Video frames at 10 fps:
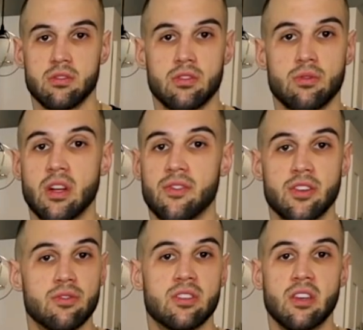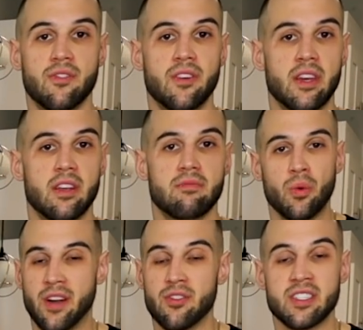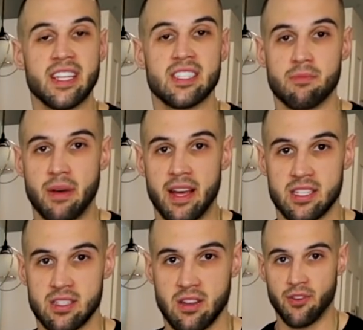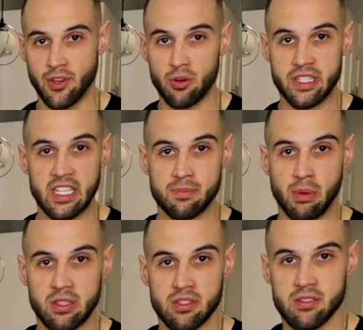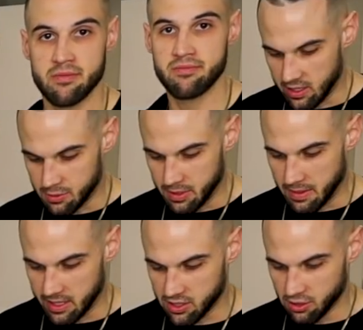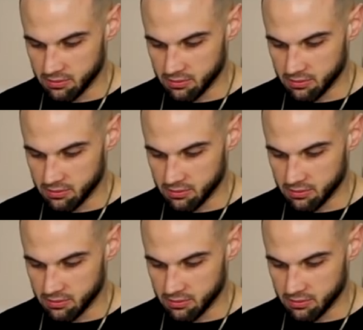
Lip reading: Do whatever you see fit, whatever tastes the best for your taste buds. Now it's been about 2